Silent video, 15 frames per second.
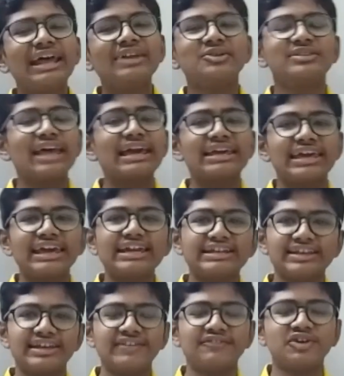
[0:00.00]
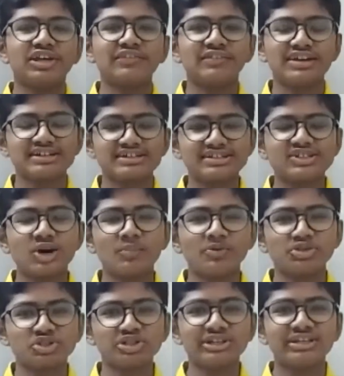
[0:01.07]
I'd like to thank ATL for giving us this
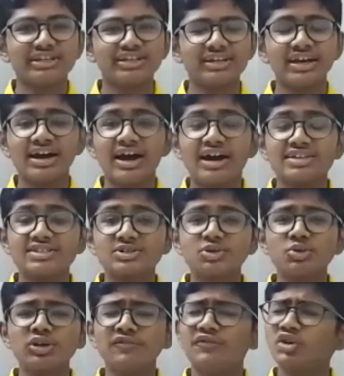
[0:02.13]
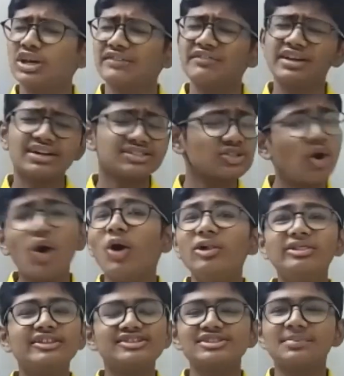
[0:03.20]
opportunity, our school for giving us
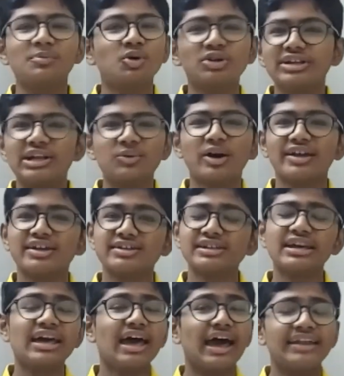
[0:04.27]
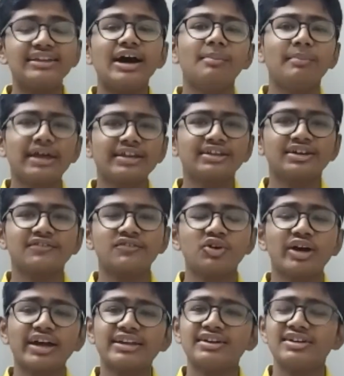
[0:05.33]
all the support required and our mentor for
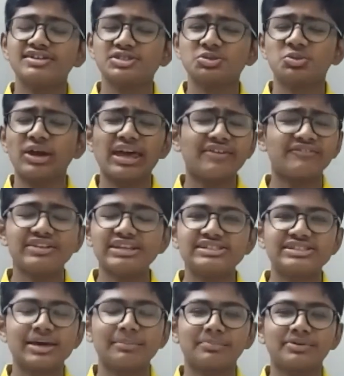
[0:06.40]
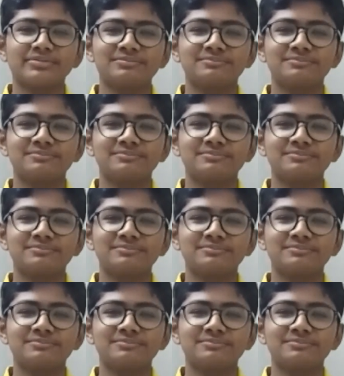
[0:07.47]
guiding us through every step.